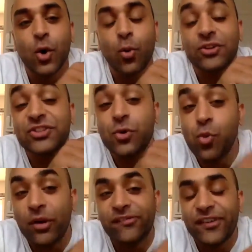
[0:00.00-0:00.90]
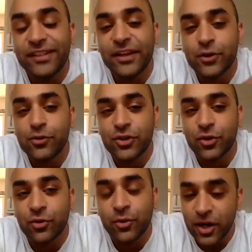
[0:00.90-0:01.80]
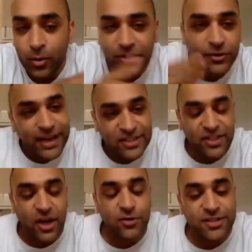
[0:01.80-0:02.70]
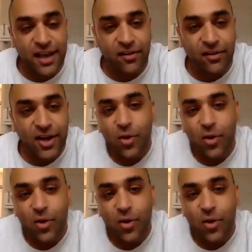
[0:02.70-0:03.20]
what's the one thing that you do? When you get to the hotel,